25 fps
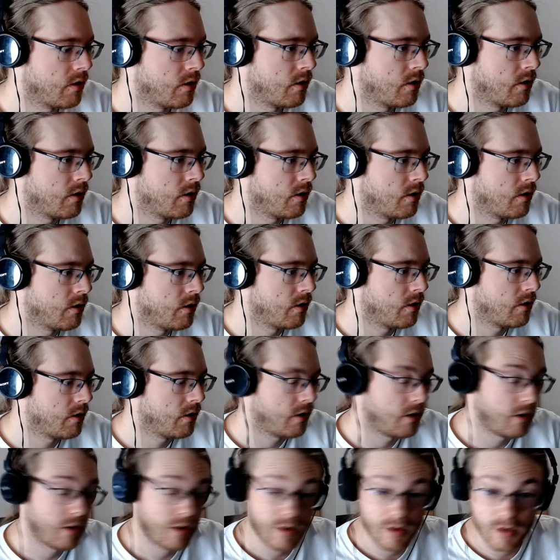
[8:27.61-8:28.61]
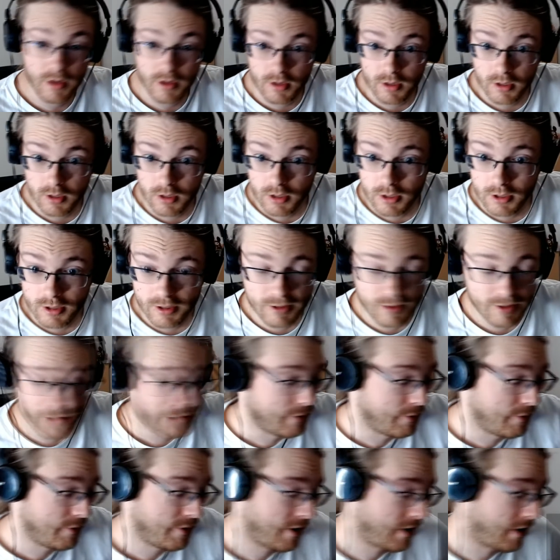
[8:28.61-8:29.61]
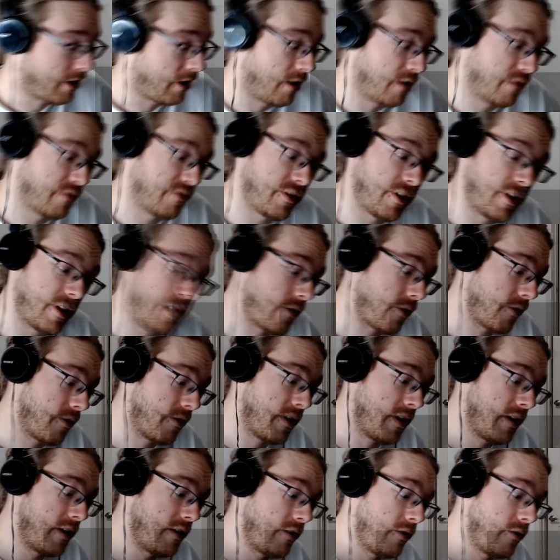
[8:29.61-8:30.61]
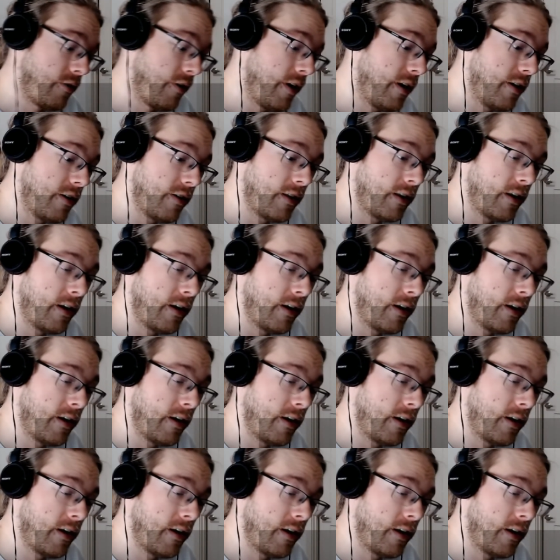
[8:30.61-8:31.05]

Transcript: Dude, the conflicts are getting crazy